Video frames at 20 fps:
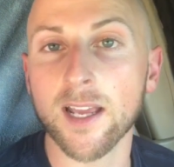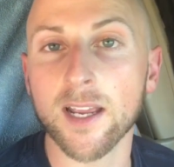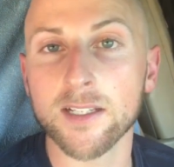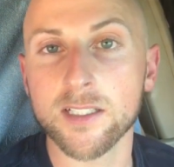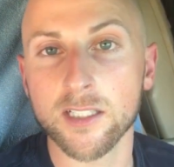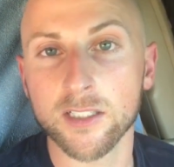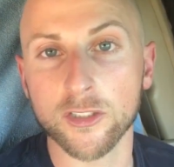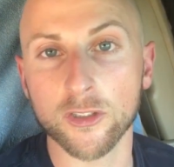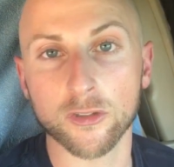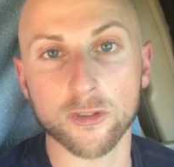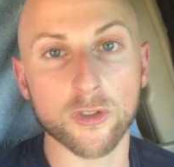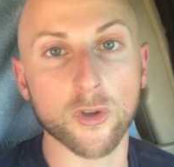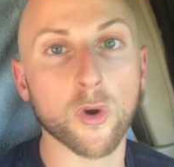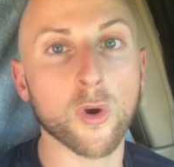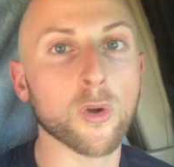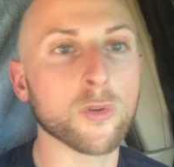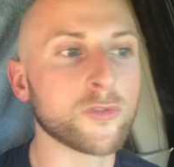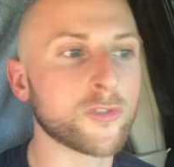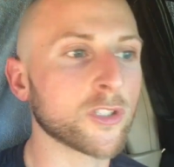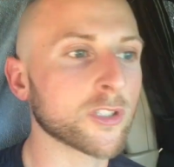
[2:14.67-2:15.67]
19 years
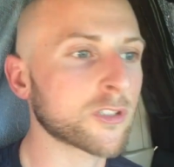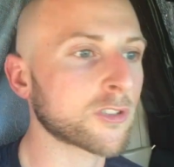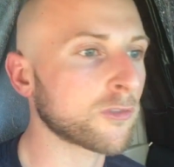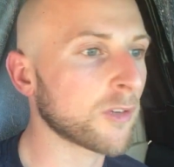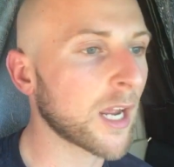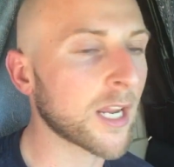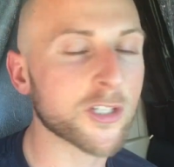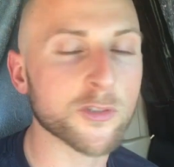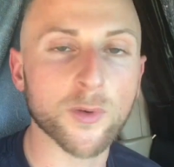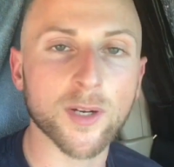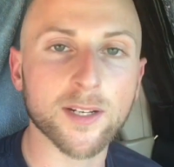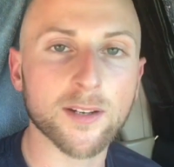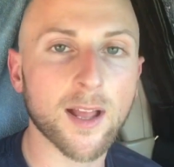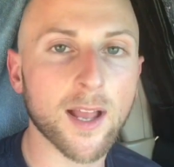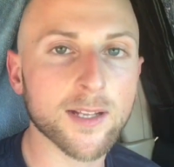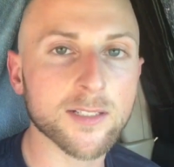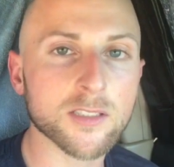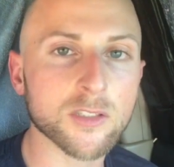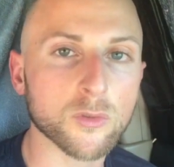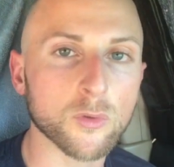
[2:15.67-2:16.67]
old just graduated
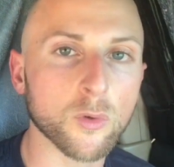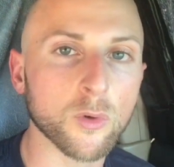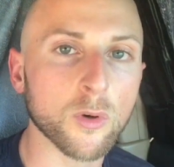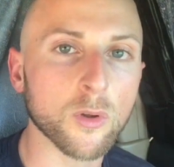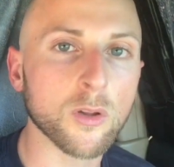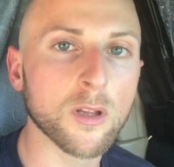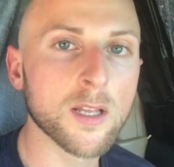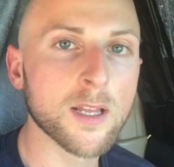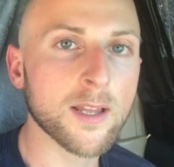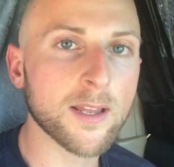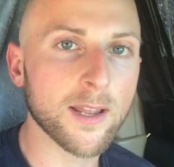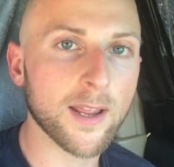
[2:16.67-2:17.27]
high school